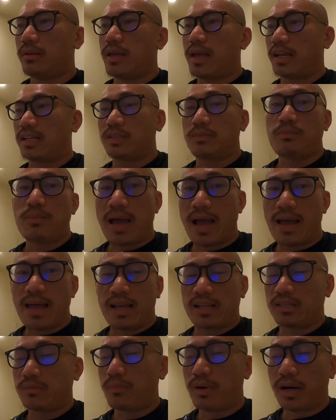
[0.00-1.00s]

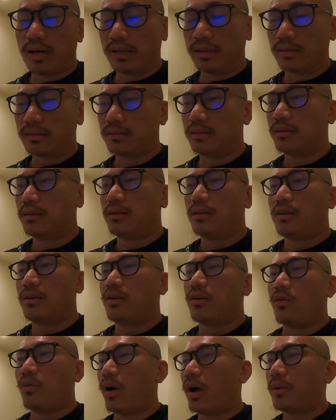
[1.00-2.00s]
Xpeng.
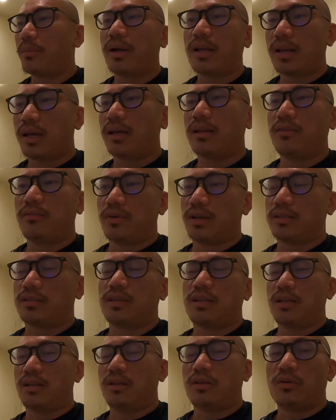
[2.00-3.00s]
Why am I not
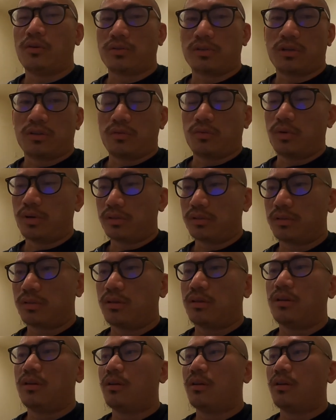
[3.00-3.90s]
invested in those other ones?